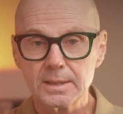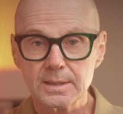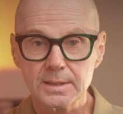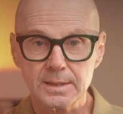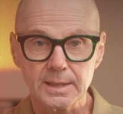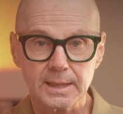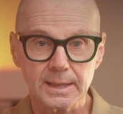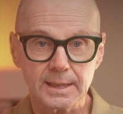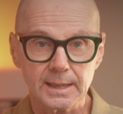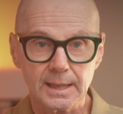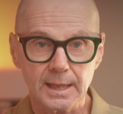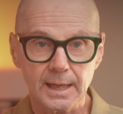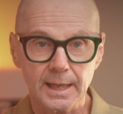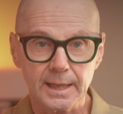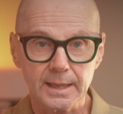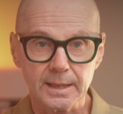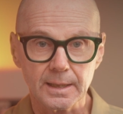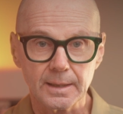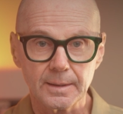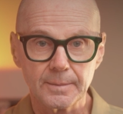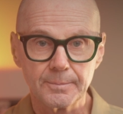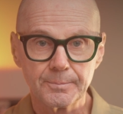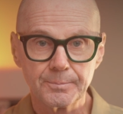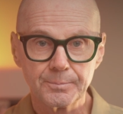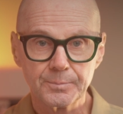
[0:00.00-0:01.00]
sind
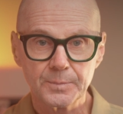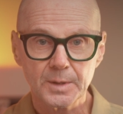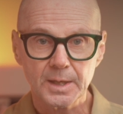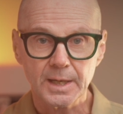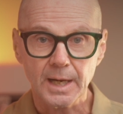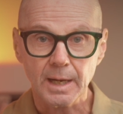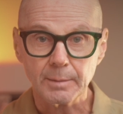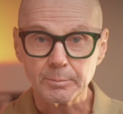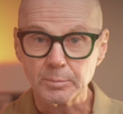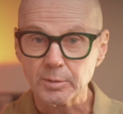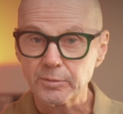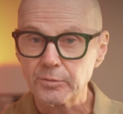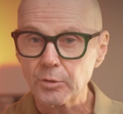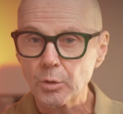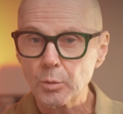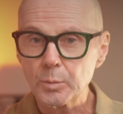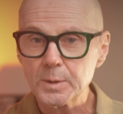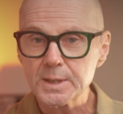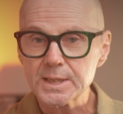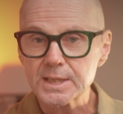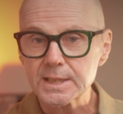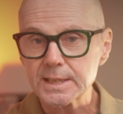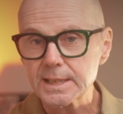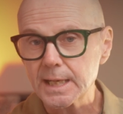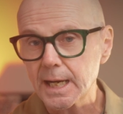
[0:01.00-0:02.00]
lecker. Now, before
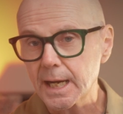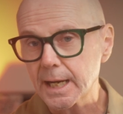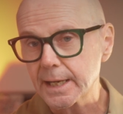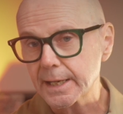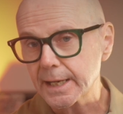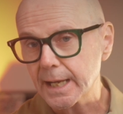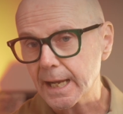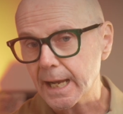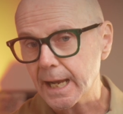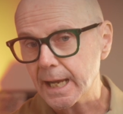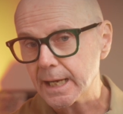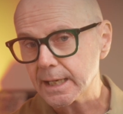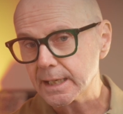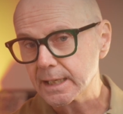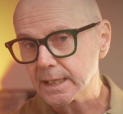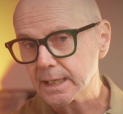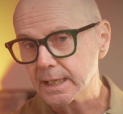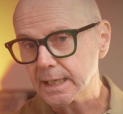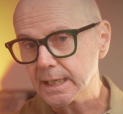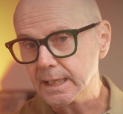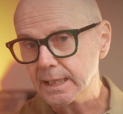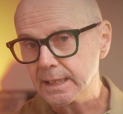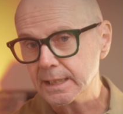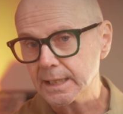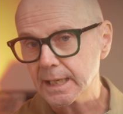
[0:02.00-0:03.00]
we start
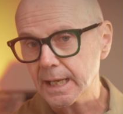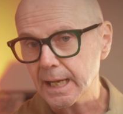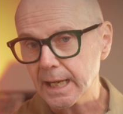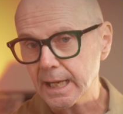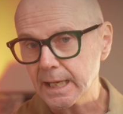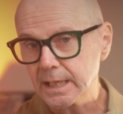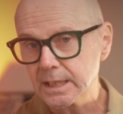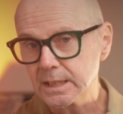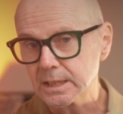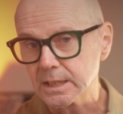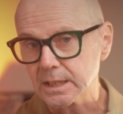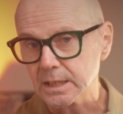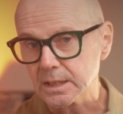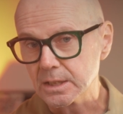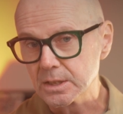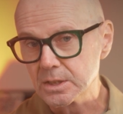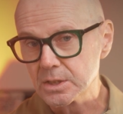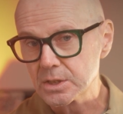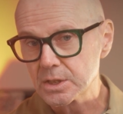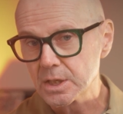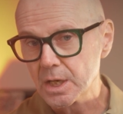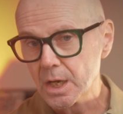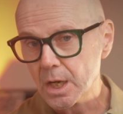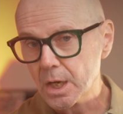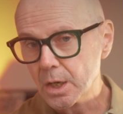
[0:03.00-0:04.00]
adding in
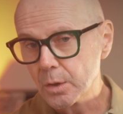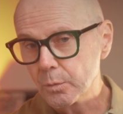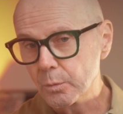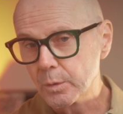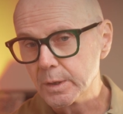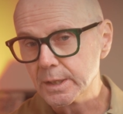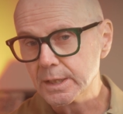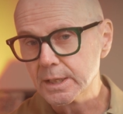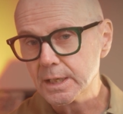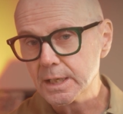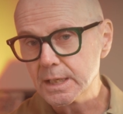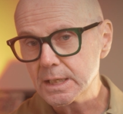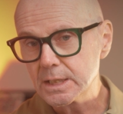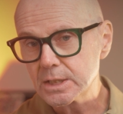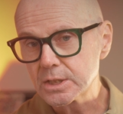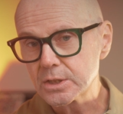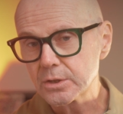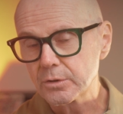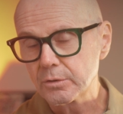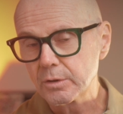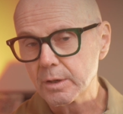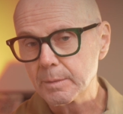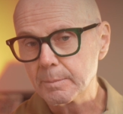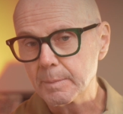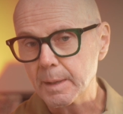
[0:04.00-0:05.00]
endings, we need
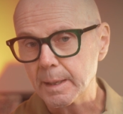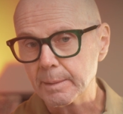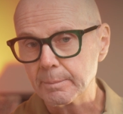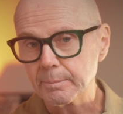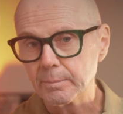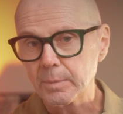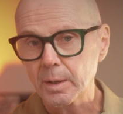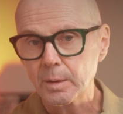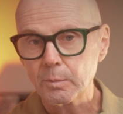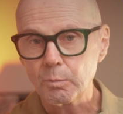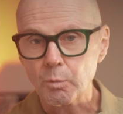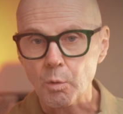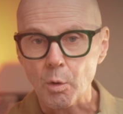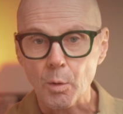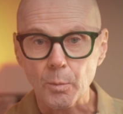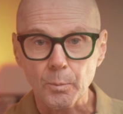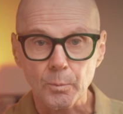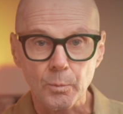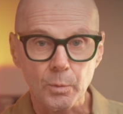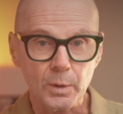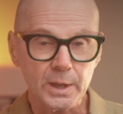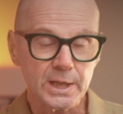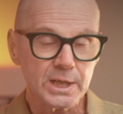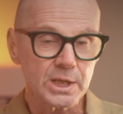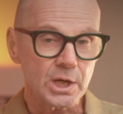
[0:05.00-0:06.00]
to remember
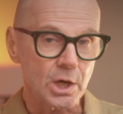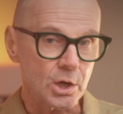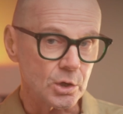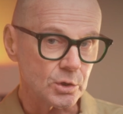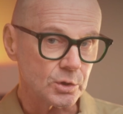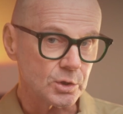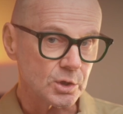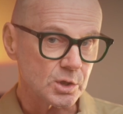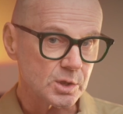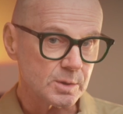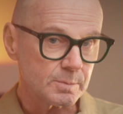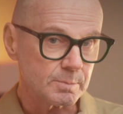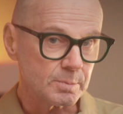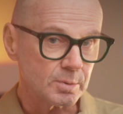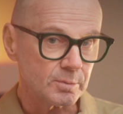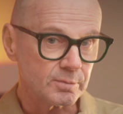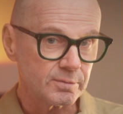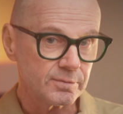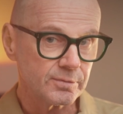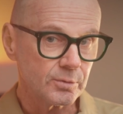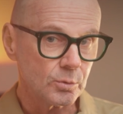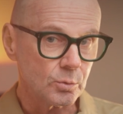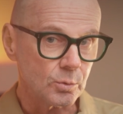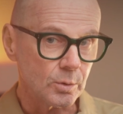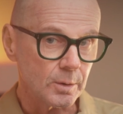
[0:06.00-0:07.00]
what we noticed
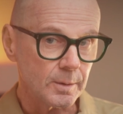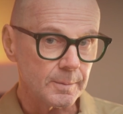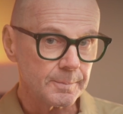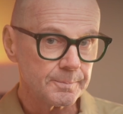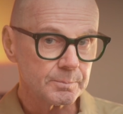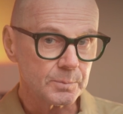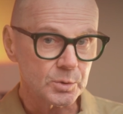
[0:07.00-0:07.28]
before.